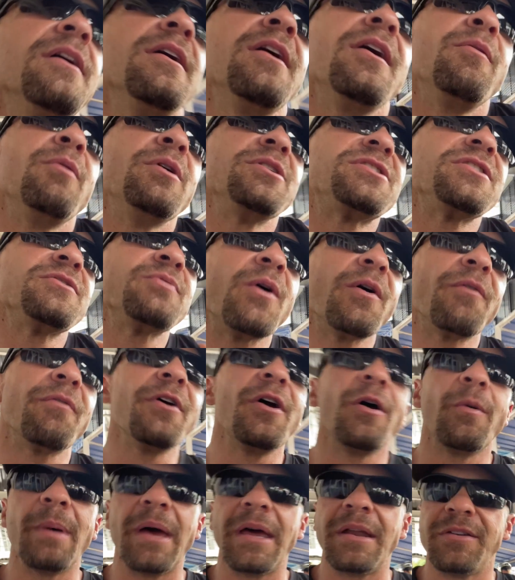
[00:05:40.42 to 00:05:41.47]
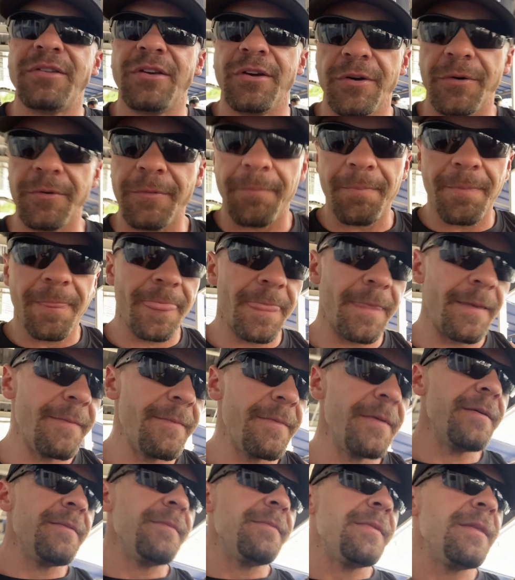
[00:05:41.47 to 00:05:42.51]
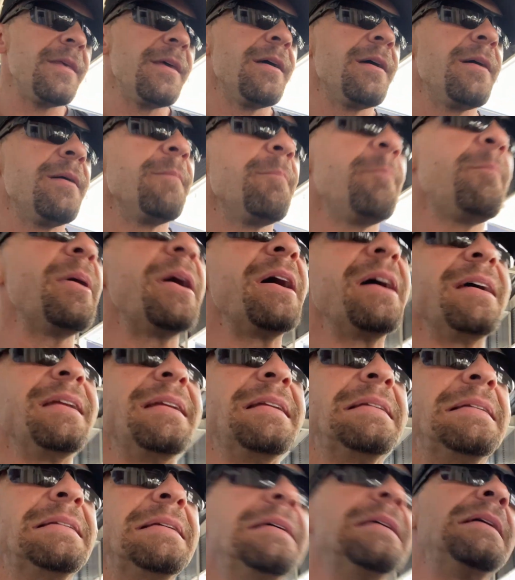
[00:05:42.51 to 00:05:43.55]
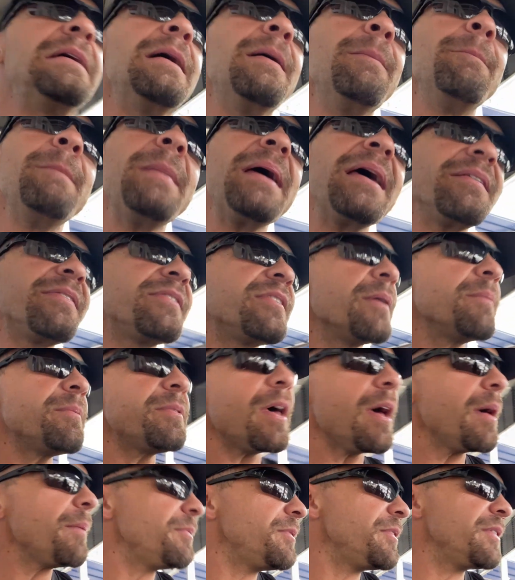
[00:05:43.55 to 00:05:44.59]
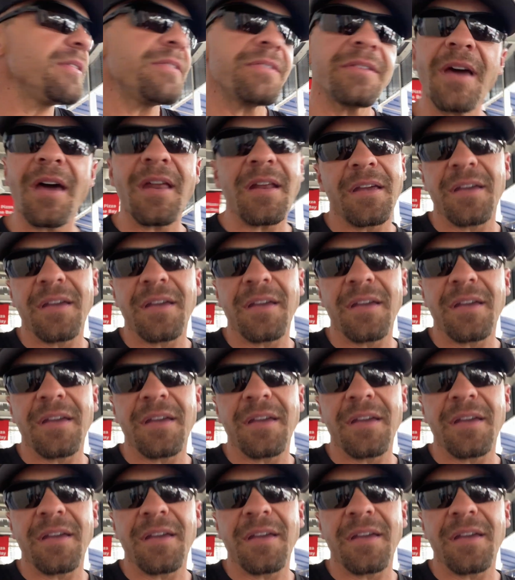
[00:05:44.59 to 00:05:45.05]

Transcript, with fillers: which is what real men do. But man, sometimes you just gotta